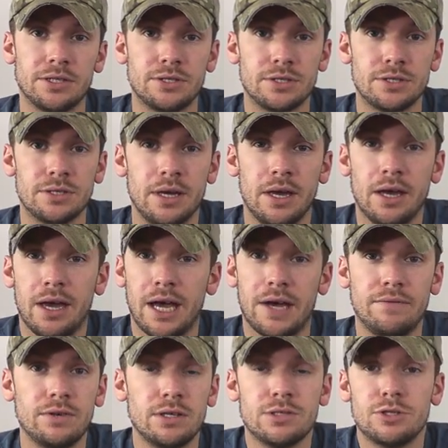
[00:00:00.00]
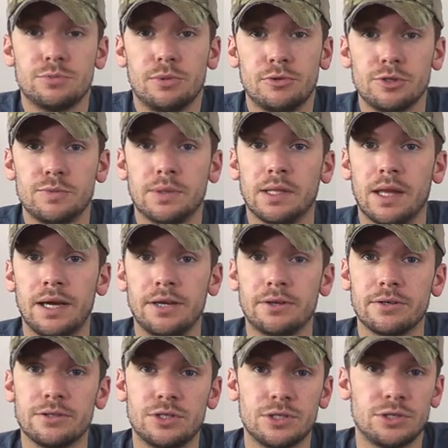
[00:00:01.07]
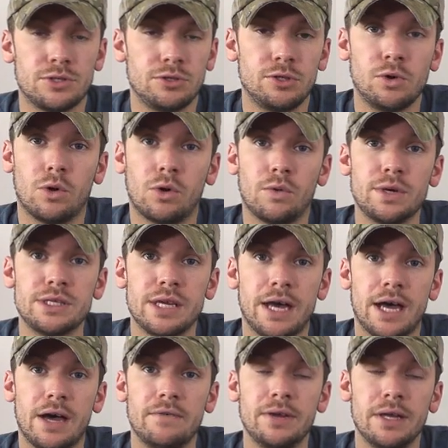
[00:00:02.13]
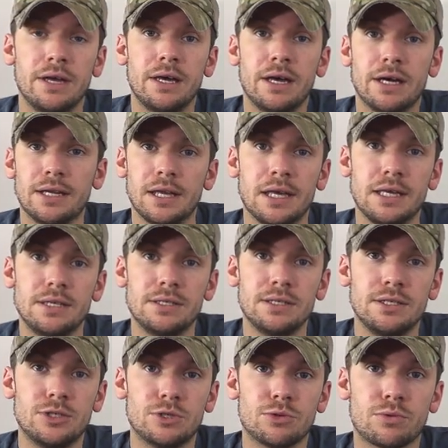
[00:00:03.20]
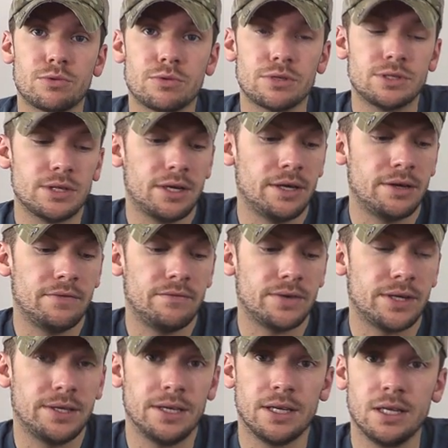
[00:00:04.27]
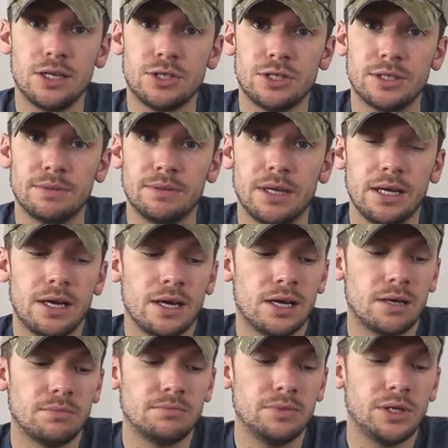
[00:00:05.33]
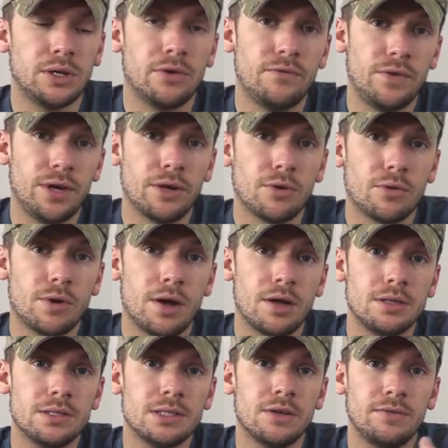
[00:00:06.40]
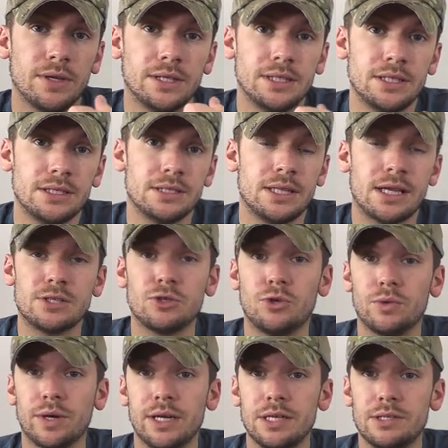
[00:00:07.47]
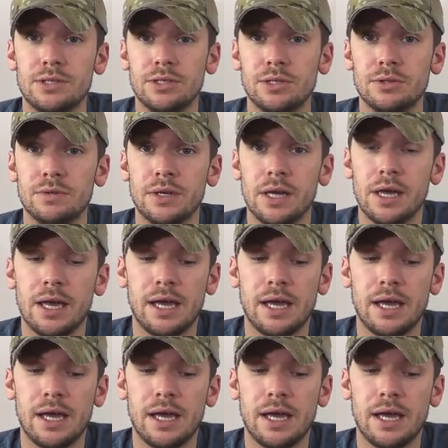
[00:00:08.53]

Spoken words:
Just having a disposable lighter, just so you always have an easy source of ignition. You know, ferro rods, stuff like this, that's great too.